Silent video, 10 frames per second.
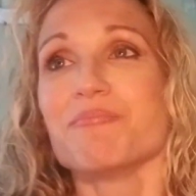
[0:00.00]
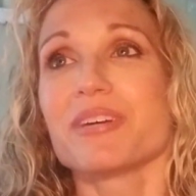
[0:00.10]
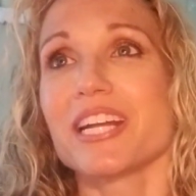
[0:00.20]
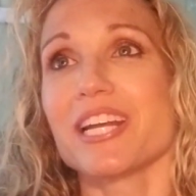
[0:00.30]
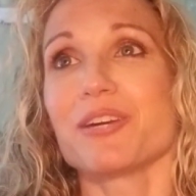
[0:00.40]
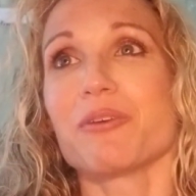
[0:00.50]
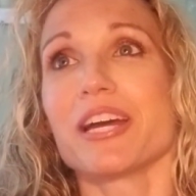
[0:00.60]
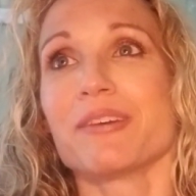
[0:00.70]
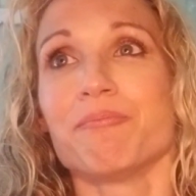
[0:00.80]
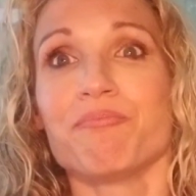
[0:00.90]
But
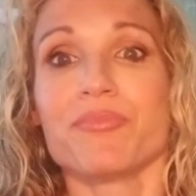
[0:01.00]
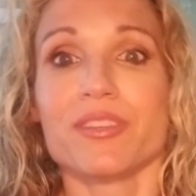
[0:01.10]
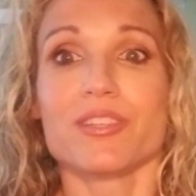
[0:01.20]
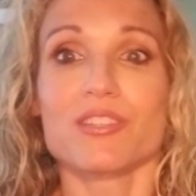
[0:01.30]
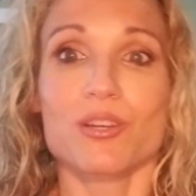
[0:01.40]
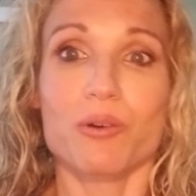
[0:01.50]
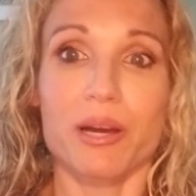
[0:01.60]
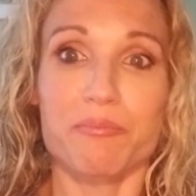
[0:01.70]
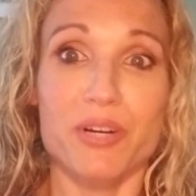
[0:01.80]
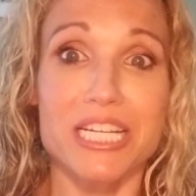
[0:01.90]
anyway, so
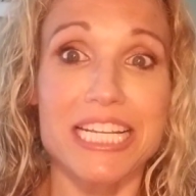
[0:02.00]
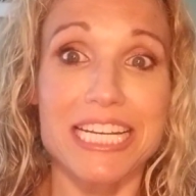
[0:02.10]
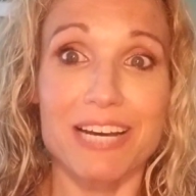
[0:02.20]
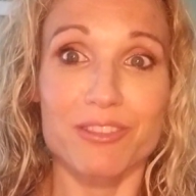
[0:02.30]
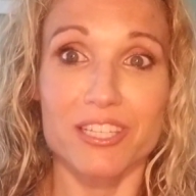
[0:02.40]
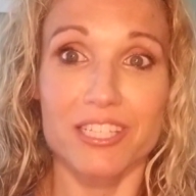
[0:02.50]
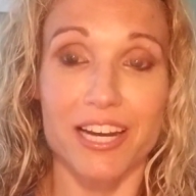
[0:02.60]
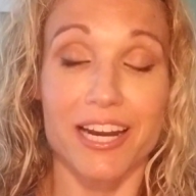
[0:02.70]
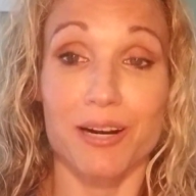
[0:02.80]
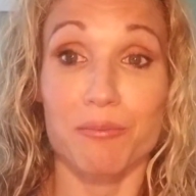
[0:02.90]
I printed out this
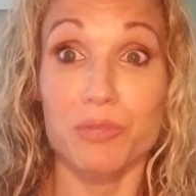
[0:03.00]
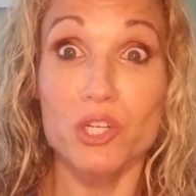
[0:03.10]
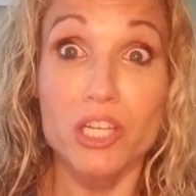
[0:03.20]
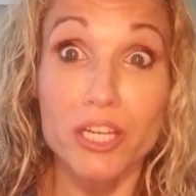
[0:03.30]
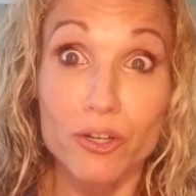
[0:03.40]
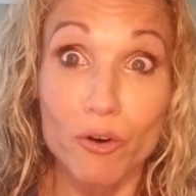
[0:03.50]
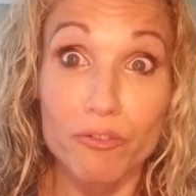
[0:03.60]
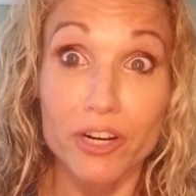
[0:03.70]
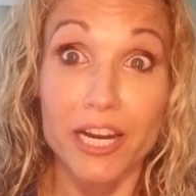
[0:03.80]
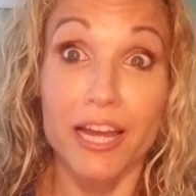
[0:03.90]
diet and I'm looking
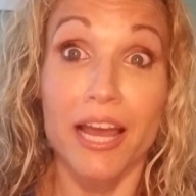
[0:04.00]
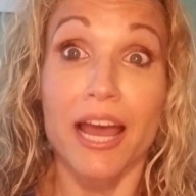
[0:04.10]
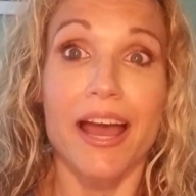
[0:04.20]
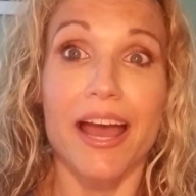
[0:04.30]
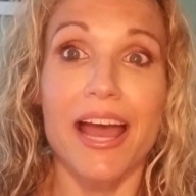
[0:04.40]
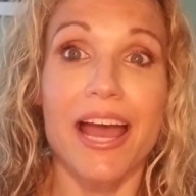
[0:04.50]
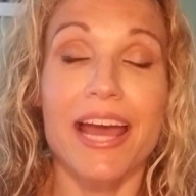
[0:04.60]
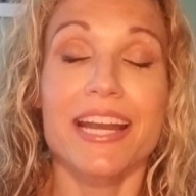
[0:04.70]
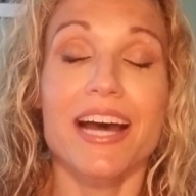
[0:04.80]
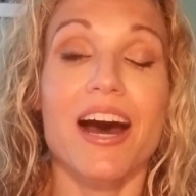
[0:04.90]
over it,
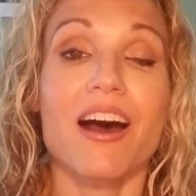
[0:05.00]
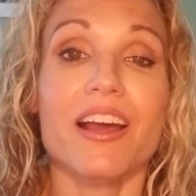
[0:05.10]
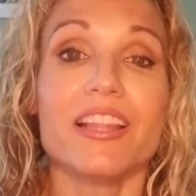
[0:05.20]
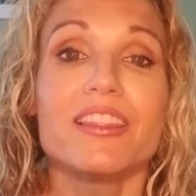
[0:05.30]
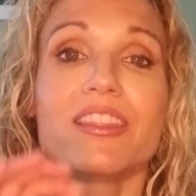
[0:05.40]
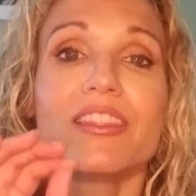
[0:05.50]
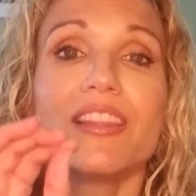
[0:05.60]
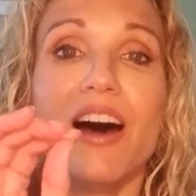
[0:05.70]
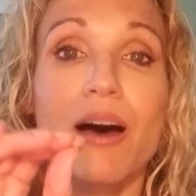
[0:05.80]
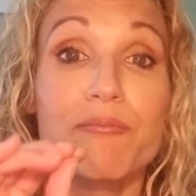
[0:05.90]
and
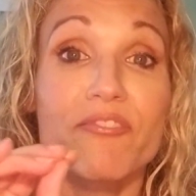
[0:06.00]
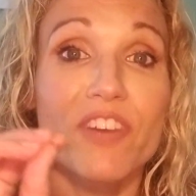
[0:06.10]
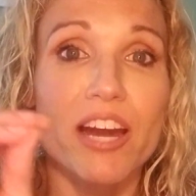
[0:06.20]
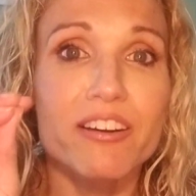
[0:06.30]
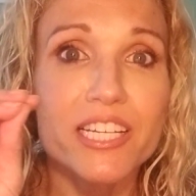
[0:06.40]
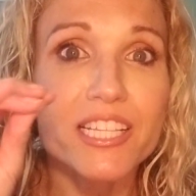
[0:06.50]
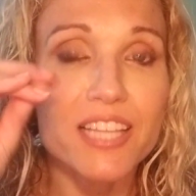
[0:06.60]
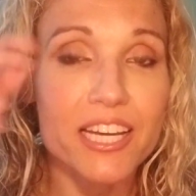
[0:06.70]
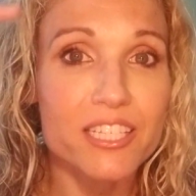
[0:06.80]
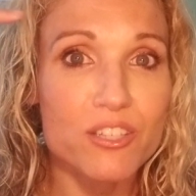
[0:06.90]
I'm very
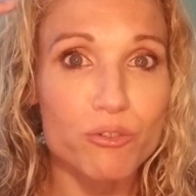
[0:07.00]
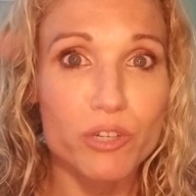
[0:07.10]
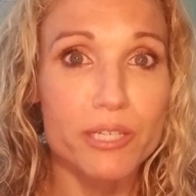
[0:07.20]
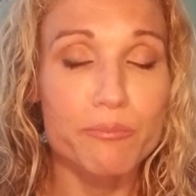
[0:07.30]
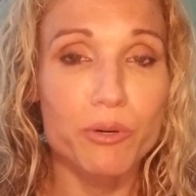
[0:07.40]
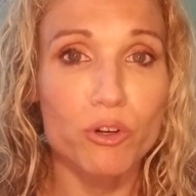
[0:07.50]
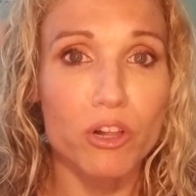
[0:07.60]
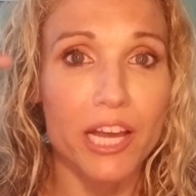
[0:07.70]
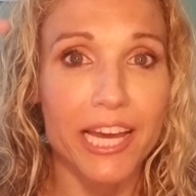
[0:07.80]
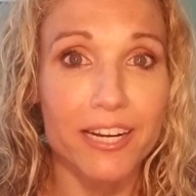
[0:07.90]
like
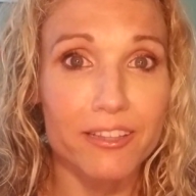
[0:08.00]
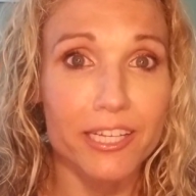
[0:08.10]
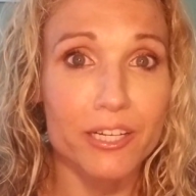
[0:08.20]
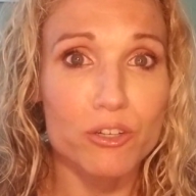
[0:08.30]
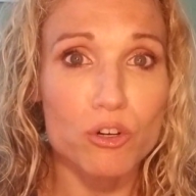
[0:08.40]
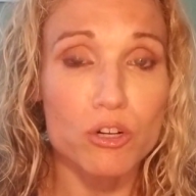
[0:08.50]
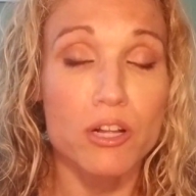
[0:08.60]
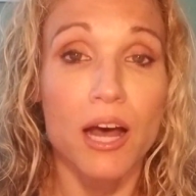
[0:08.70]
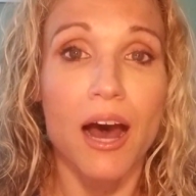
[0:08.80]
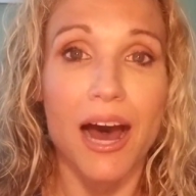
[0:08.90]
cerebral,
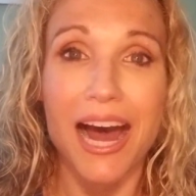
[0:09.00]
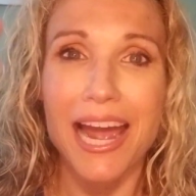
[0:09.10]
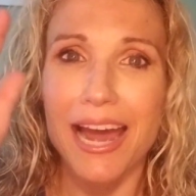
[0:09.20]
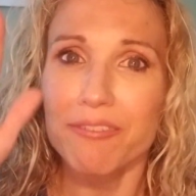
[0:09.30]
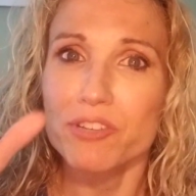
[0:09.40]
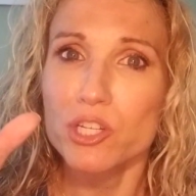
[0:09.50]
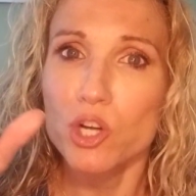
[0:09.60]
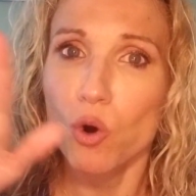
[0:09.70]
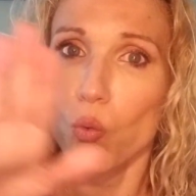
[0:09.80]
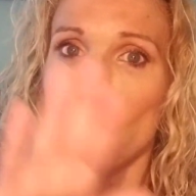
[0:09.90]
analytical. I have to
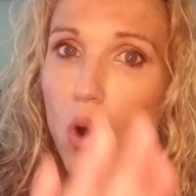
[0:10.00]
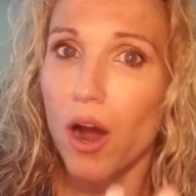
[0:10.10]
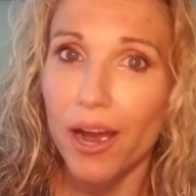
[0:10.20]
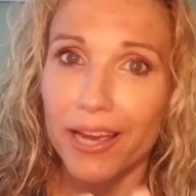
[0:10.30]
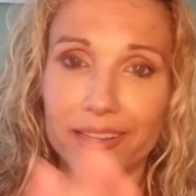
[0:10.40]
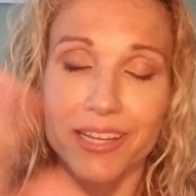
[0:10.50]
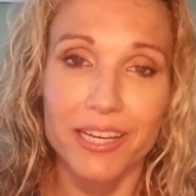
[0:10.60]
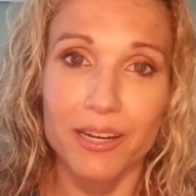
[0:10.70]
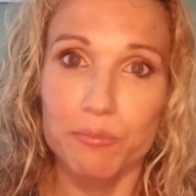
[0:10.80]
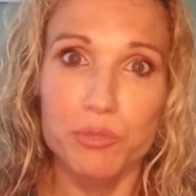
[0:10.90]
know why.
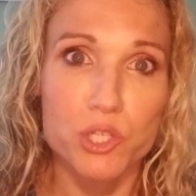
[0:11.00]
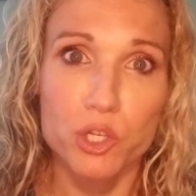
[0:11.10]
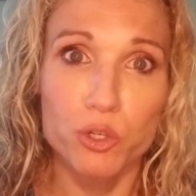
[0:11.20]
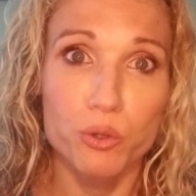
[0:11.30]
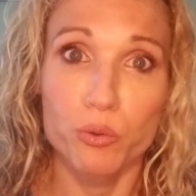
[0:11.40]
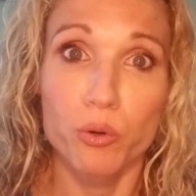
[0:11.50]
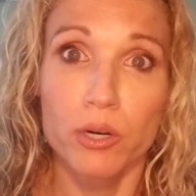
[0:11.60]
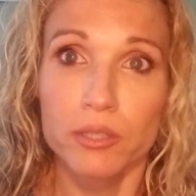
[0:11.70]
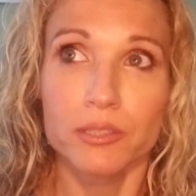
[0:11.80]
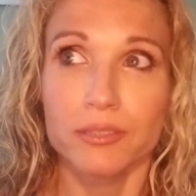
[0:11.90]
Like, I'm too,
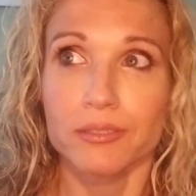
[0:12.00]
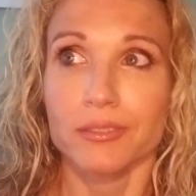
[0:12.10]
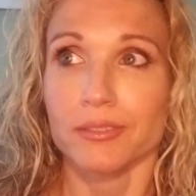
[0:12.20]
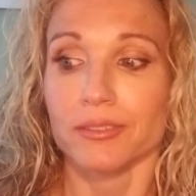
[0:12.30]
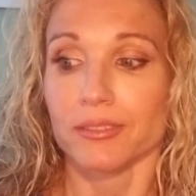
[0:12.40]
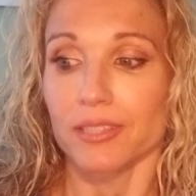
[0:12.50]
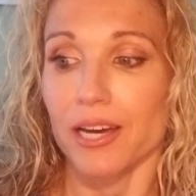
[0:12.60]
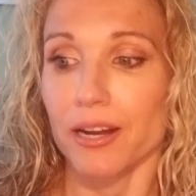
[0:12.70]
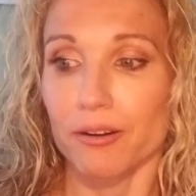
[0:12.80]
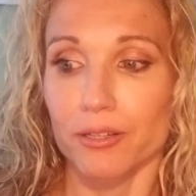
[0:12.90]

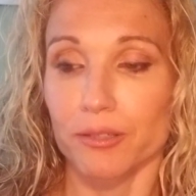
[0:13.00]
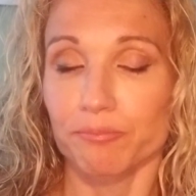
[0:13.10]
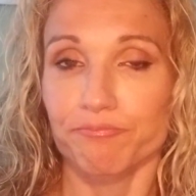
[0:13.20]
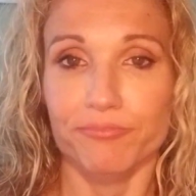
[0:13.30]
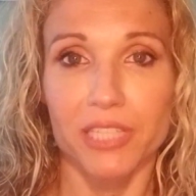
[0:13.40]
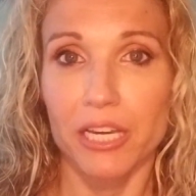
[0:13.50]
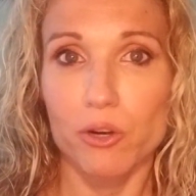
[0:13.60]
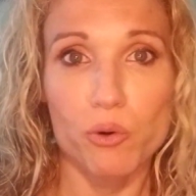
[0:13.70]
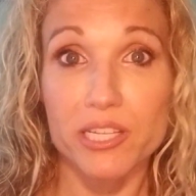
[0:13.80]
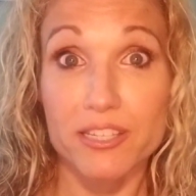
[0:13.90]
I don't know,
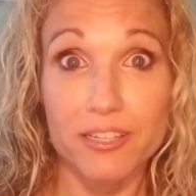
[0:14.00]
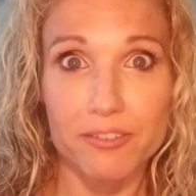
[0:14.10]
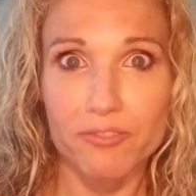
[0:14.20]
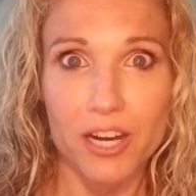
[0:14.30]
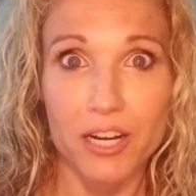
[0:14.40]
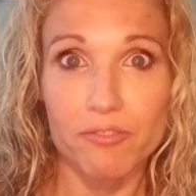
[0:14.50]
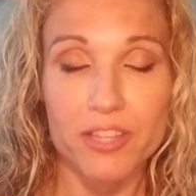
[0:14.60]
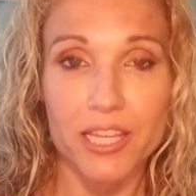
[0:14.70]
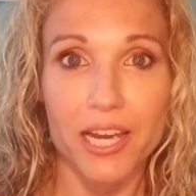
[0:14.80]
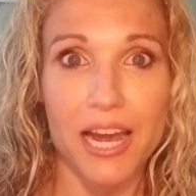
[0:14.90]
inquisitive kind of
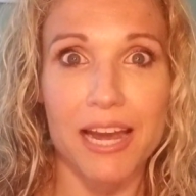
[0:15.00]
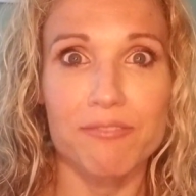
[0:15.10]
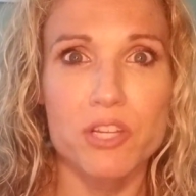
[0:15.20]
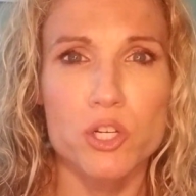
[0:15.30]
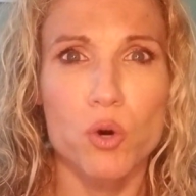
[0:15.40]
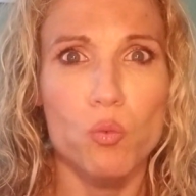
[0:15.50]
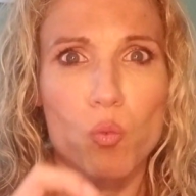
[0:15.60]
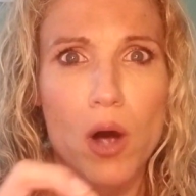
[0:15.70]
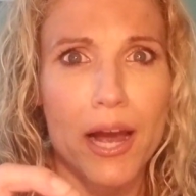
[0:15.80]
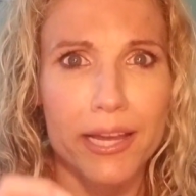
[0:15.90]
a thing. I have to know
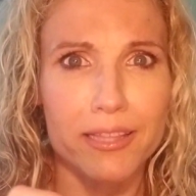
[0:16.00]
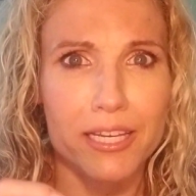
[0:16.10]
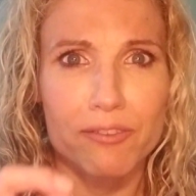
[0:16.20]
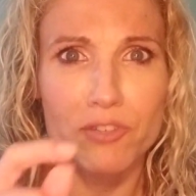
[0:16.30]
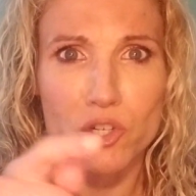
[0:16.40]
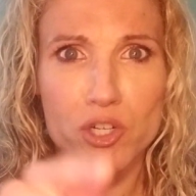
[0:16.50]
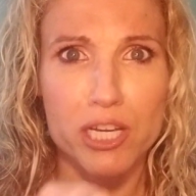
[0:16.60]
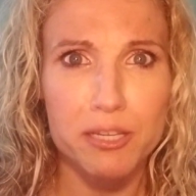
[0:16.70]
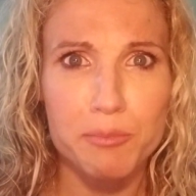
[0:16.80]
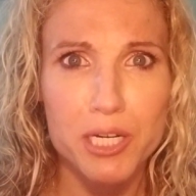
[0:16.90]
why. Like, if you're
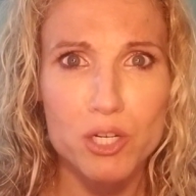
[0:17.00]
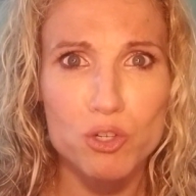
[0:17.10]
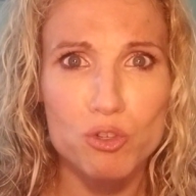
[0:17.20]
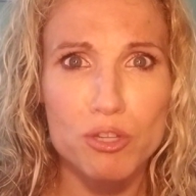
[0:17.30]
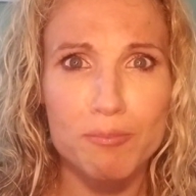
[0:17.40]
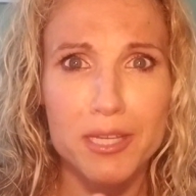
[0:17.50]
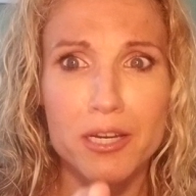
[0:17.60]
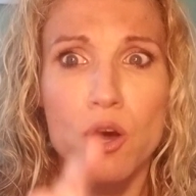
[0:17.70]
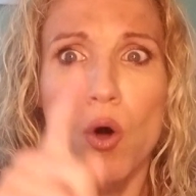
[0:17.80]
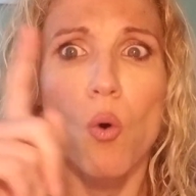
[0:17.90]
telling me to do
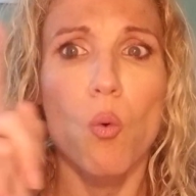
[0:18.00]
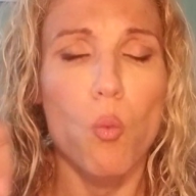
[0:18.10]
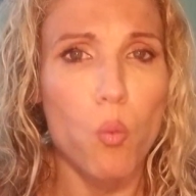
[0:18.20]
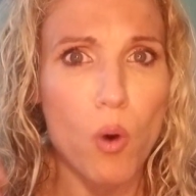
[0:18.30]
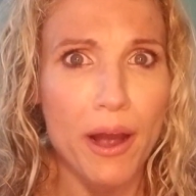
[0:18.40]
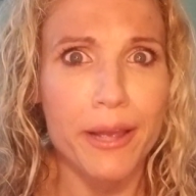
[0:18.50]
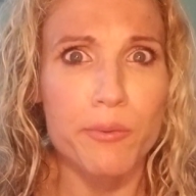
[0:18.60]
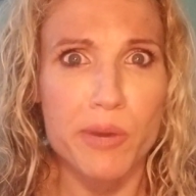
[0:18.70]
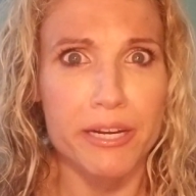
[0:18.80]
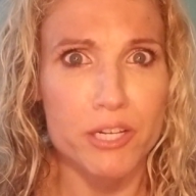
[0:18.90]
something, why
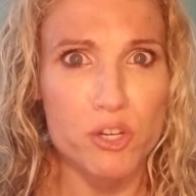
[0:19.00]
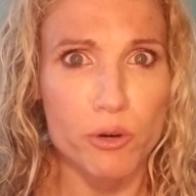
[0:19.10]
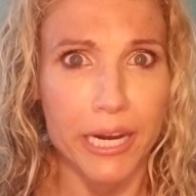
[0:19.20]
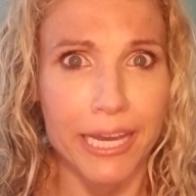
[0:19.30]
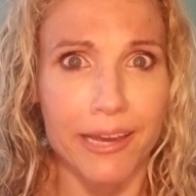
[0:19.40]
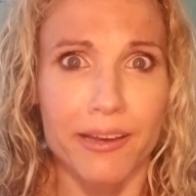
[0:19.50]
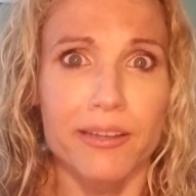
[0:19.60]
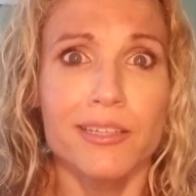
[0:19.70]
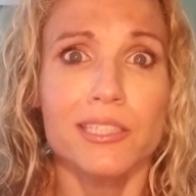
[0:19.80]
am I doing it?